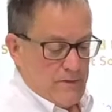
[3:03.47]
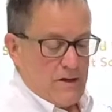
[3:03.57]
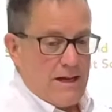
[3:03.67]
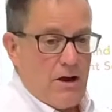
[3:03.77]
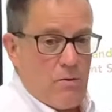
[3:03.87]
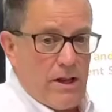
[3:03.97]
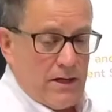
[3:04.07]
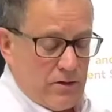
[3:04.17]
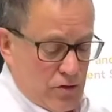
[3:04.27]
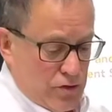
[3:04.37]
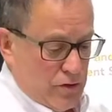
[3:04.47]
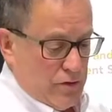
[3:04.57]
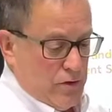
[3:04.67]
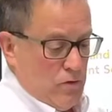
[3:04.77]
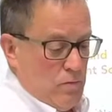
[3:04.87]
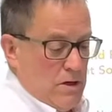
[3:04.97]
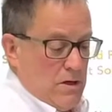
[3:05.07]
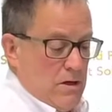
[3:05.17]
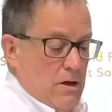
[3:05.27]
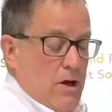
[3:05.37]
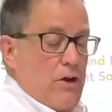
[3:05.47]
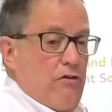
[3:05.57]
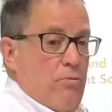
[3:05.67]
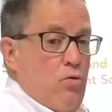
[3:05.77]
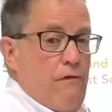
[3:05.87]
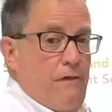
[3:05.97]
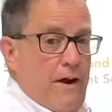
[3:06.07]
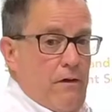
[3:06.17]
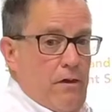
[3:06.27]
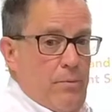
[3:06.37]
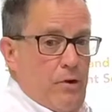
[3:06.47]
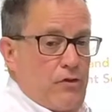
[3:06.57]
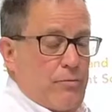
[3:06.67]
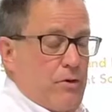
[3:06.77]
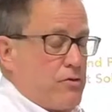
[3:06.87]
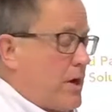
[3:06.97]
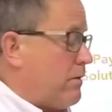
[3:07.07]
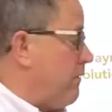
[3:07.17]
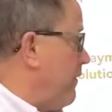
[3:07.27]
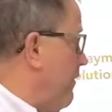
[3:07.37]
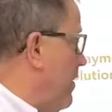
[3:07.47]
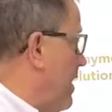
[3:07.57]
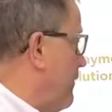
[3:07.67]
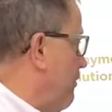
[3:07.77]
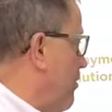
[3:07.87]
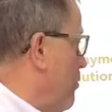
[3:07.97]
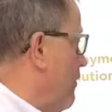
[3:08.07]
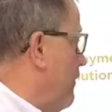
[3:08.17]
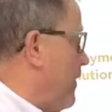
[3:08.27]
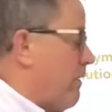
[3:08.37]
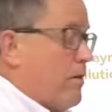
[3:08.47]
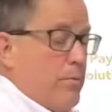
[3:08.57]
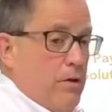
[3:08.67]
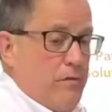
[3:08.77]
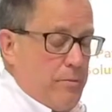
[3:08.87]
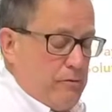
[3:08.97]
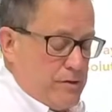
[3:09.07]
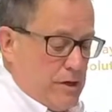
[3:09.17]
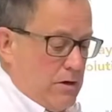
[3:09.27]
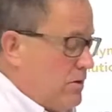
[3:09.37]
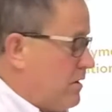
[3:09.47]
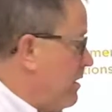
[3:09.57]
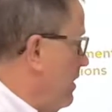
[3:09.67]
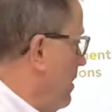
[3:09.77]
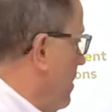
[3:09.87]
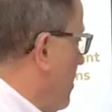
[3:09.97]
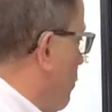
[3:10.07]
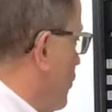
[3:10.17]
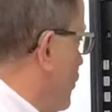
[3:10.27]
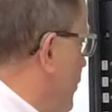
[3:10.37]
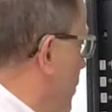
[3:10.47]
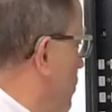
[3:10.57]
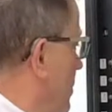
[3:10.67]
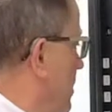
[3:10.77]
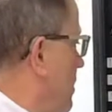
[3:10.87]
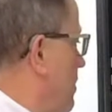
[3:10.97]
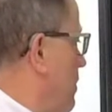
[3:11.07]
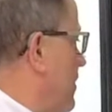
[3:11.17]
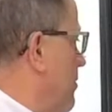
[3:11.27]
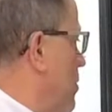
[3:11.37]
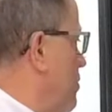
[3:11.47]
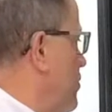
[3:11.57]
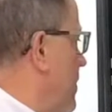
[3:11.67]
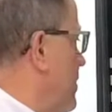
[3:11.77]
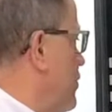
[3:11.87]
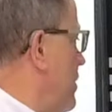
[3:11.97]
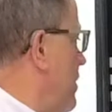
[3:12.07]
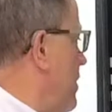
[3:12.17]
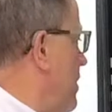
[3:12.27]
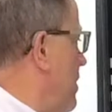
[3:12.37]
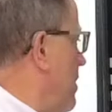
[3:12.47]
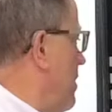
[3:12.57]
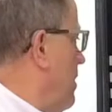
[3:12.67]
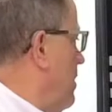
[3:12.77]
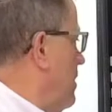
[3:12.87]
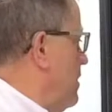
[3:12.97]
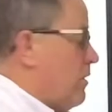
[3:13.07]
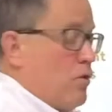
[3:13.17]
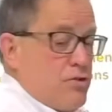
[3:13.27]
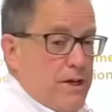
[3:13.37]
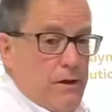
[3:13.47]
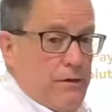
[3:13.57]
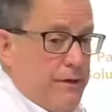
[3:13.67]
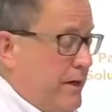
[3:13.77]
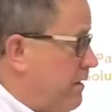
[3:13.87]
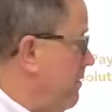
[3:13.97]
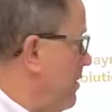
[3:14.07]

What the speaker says: Now I'd like to show you how to remove $5 bills from the recycler. If you ever have to remove a $5 bill from the recycler, what you do, you hit the mode switch, it goes to LD.